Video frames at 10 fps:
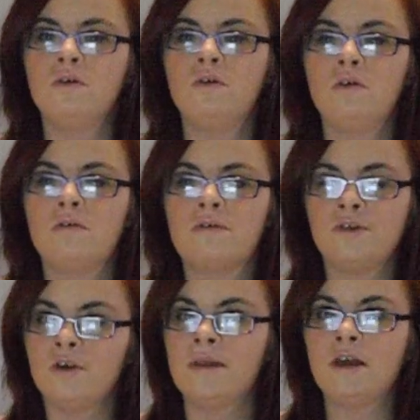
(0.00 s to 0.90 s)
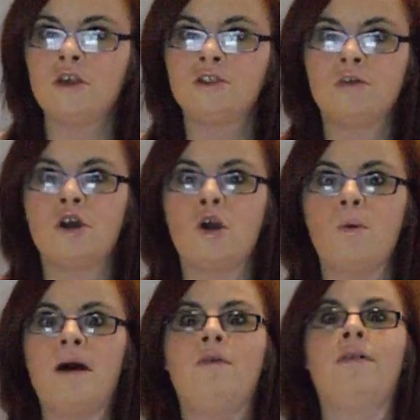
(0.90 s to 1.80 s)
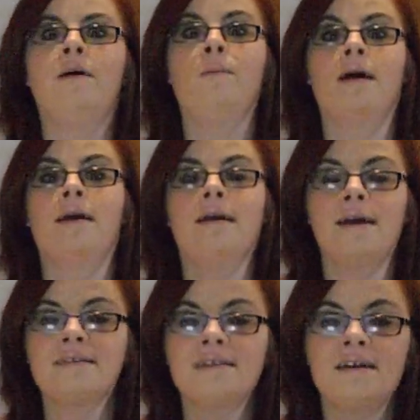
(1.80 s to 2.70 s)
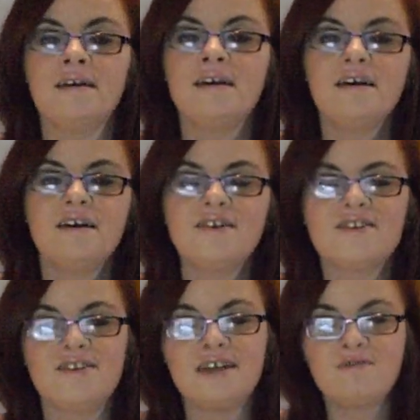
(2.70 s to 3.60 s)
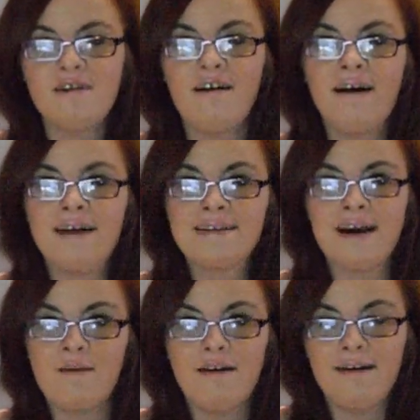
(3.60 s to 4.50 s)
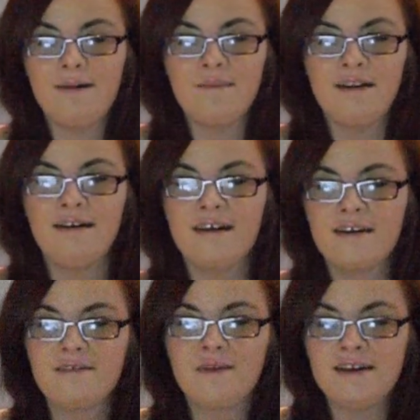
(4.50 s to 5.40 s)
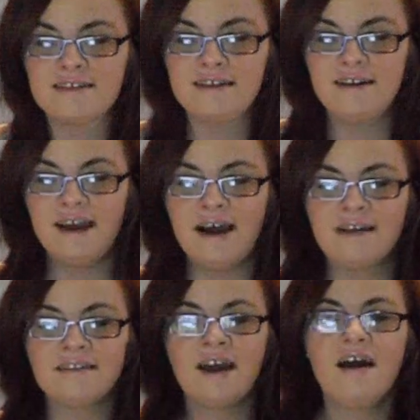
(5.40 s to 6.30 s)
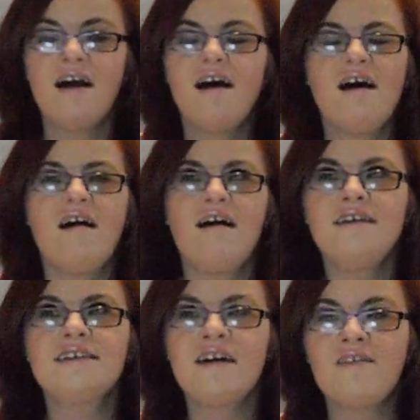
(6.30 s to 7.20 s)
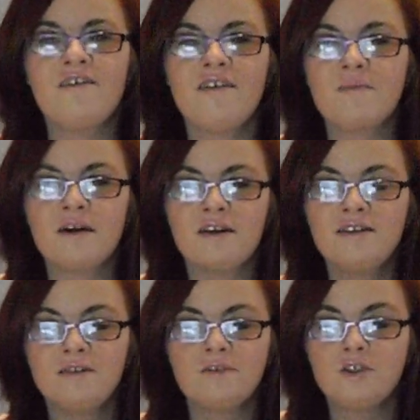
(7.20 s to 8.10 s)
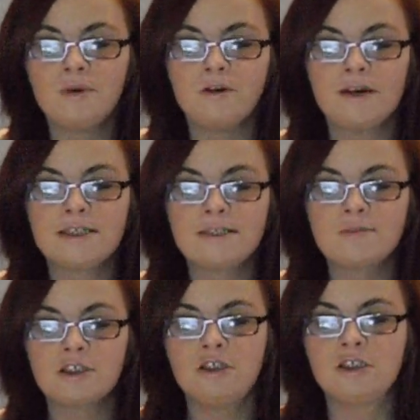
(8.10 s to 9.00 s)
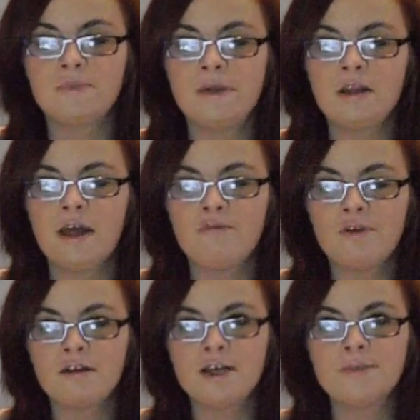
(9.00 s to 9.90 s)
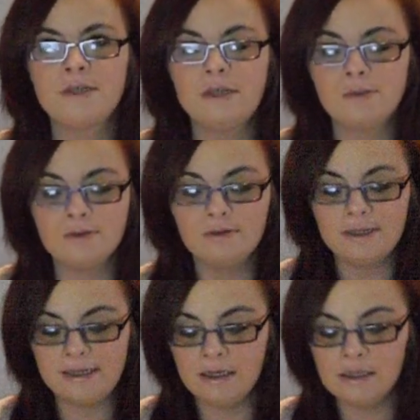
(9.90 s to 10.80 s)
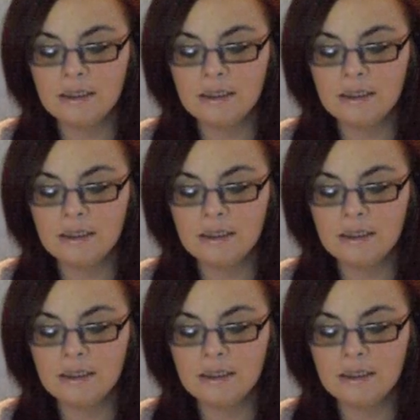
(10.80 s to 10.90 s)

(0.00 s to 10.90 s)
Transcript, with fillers: or a review that you just want to go out there and get it so that's what that's how I am like basically, and I just love everything about YouTube to be honest, because you just meet like really nice people on here,